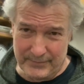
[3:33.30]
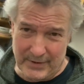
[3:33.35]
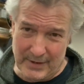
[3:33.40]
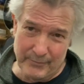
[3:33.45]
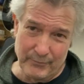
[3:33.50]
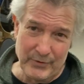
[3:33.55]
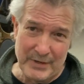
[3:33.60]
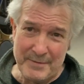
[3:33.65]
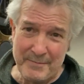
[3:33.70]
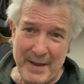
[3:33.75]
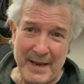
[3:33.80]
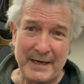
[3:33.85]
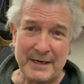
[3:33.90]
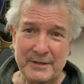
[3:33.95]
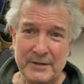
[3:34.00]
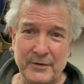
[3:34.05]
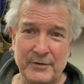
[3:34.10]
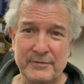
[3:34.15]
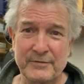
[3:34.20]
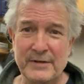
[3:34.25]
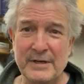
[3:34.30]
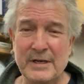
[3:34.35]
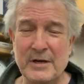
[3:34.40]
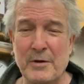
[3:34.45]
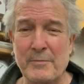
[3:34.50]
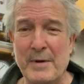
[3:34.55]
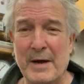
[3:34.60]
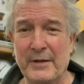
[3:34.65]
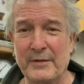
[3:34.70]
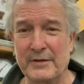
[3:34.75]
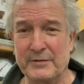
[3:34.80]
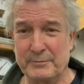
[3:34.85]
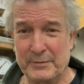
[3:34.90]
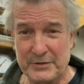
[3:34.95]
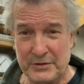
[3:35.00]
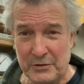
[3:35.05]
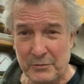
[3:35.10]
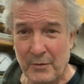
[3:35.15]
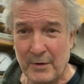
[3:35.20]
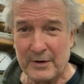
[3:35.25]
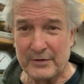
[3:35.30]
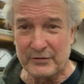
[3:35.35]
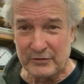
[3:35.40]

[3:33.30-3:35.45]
remake another video about this, but you want to